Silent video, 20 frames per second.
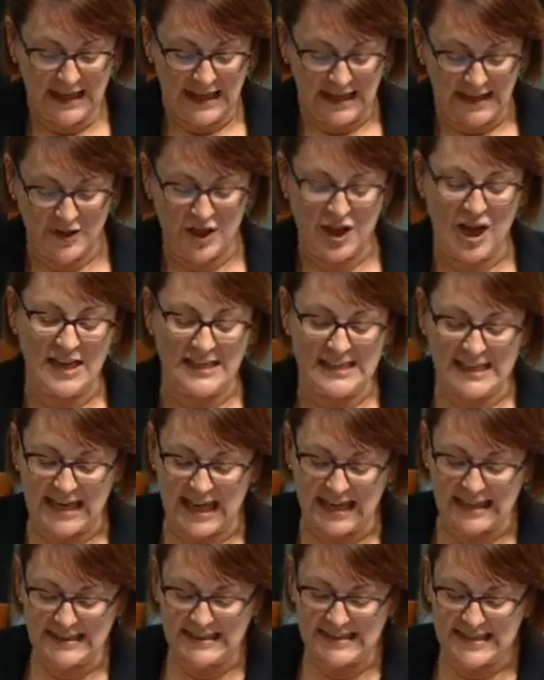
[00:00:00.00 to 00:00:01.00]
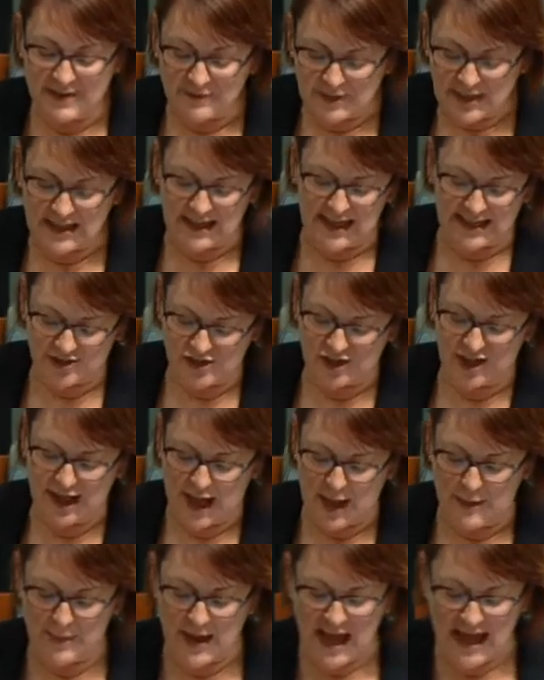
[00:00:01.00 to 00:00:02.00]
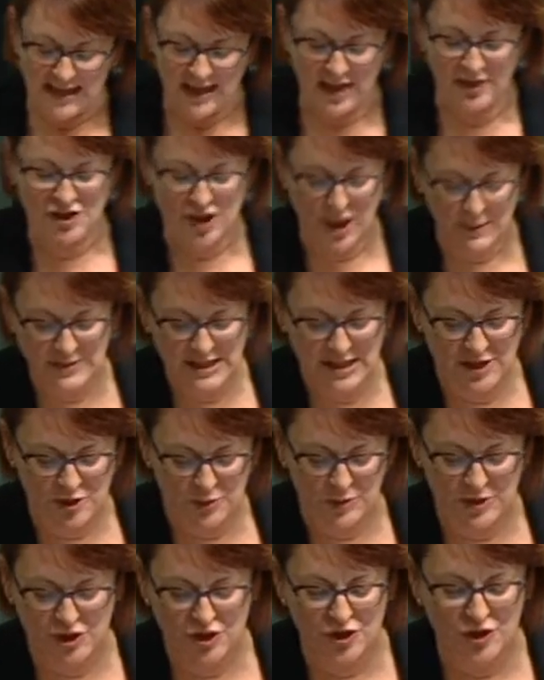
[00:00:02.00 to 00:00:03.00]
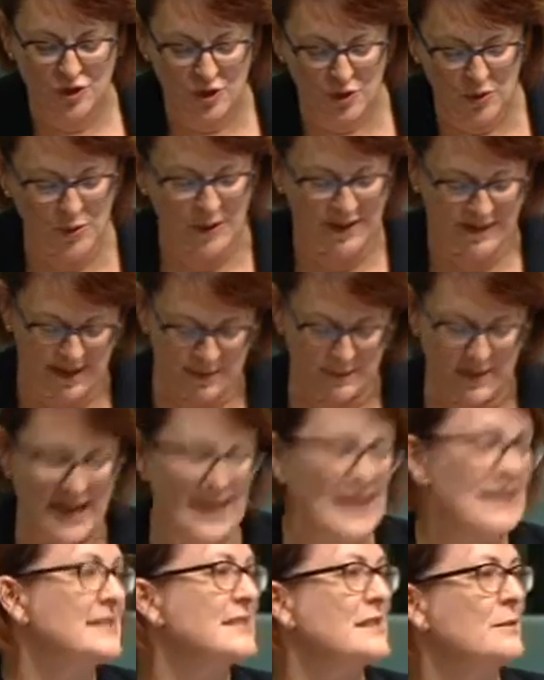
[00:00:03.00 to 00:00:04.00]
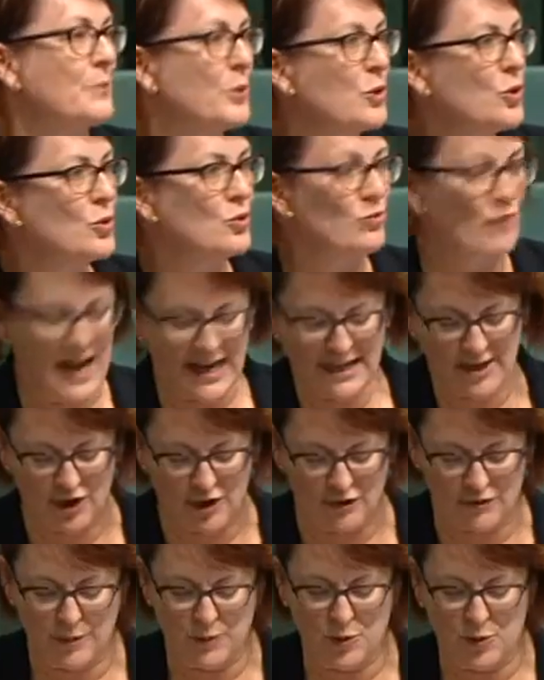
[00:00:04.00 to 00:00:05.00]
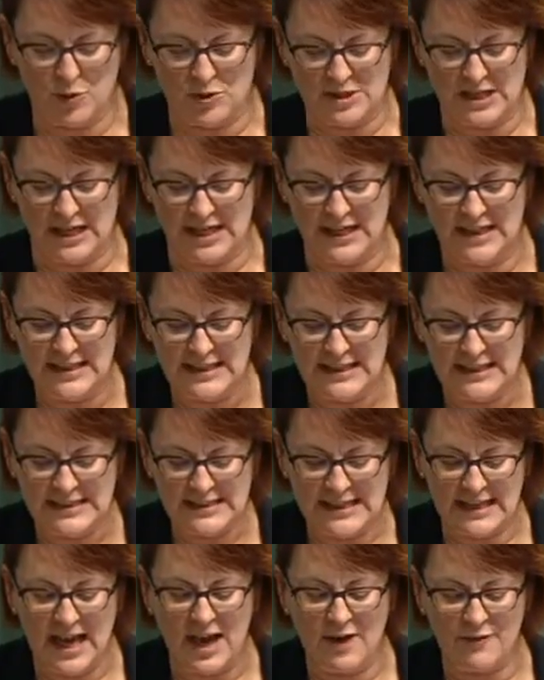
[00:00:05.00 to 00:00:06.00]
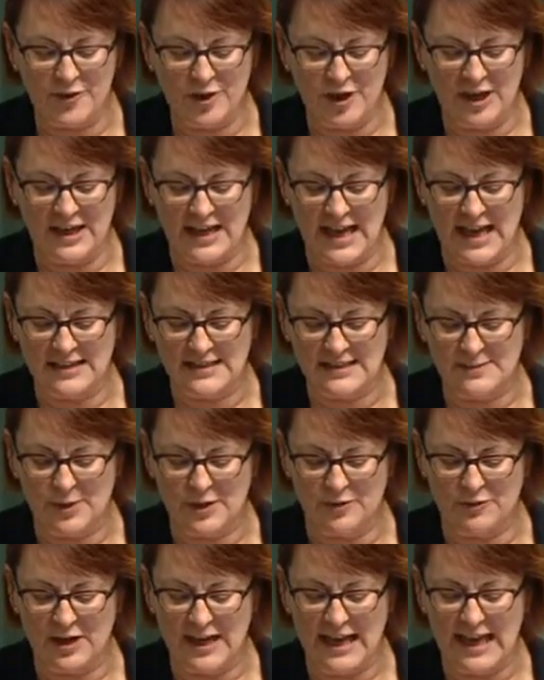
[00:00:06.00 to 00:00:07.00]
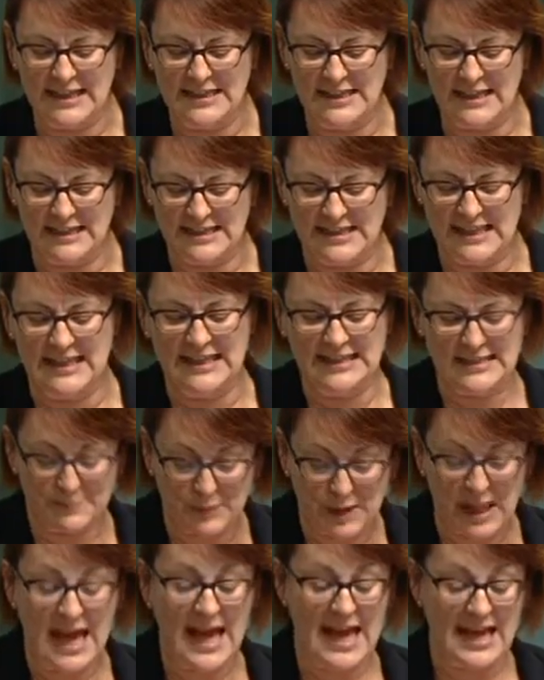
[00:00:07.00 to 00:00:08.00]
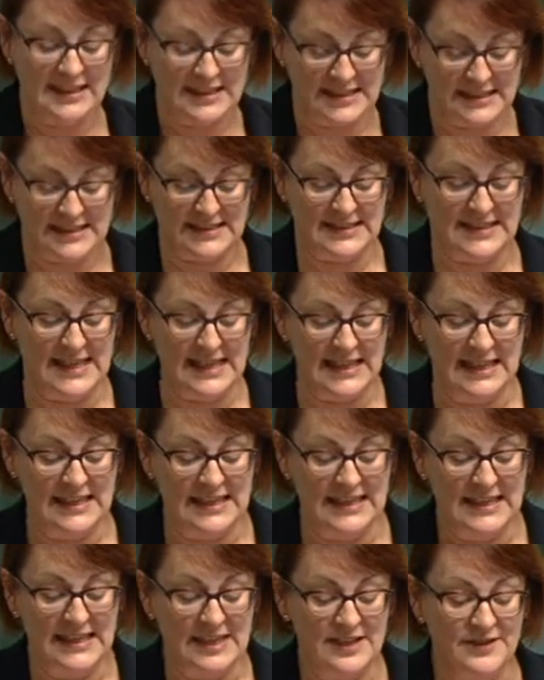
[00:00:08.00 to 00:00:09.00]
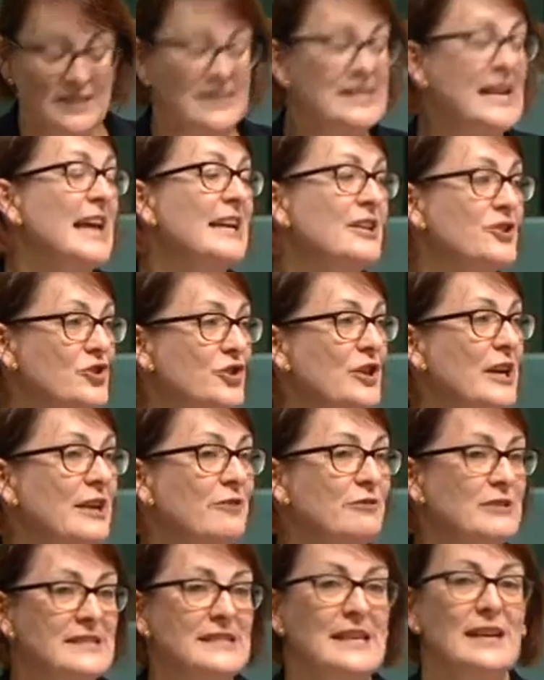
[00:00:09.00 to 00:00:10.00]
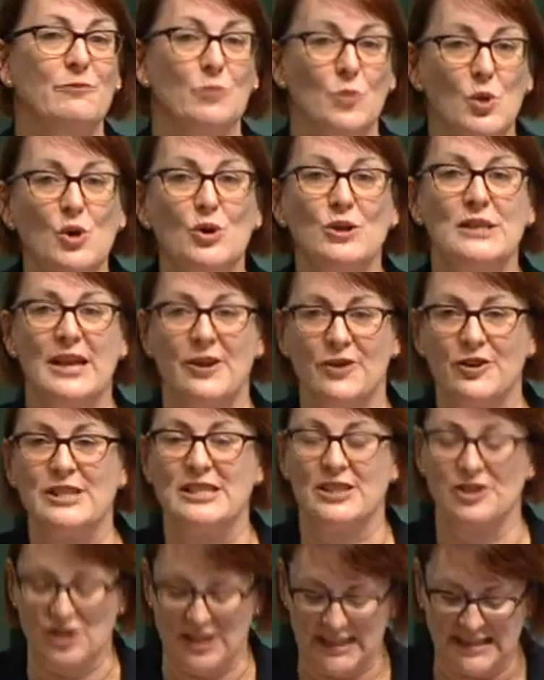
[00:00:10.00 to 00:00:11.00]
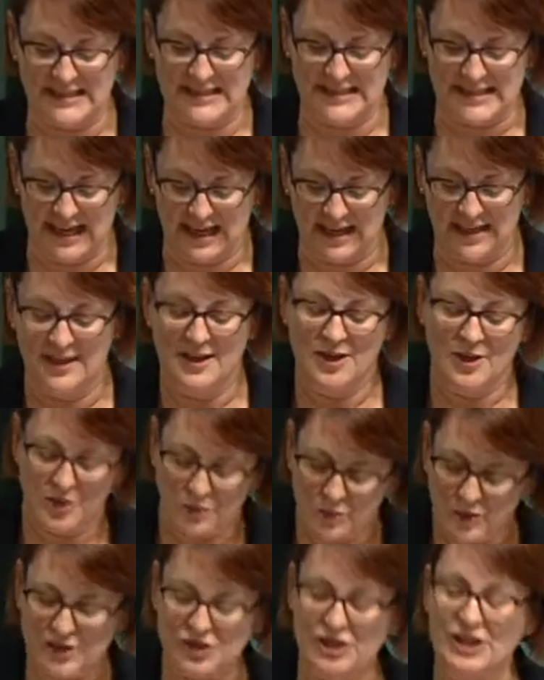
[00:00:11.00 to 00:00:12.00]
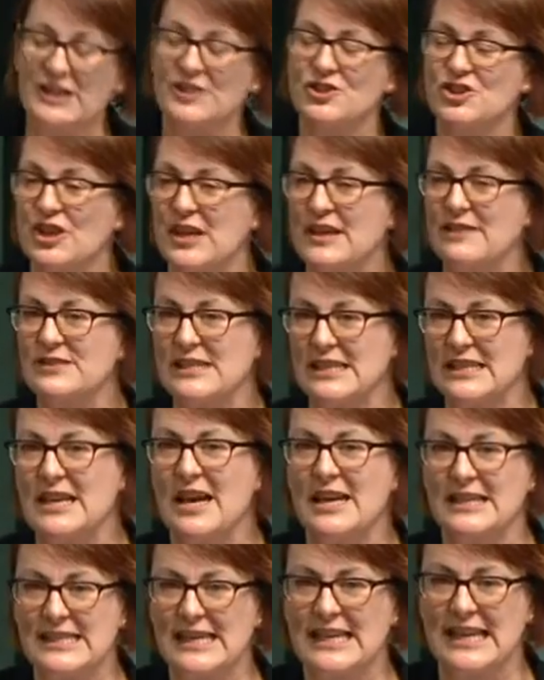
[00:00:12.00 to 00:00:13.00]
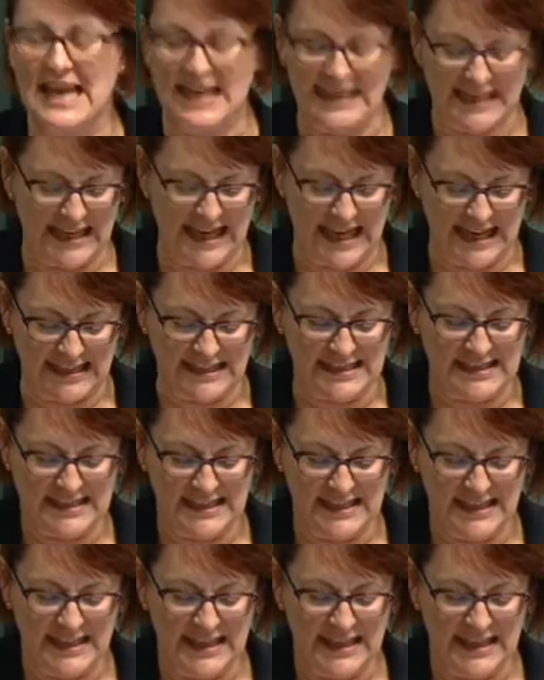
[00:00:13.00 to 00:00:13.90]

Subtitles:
In the 1987 election campaign, I jumped into a Chinook with him as the Pool radio reporter to cover an announcement relating to his plan to see the Dane Tree receive World Heritage listing, which he achieved in 1988.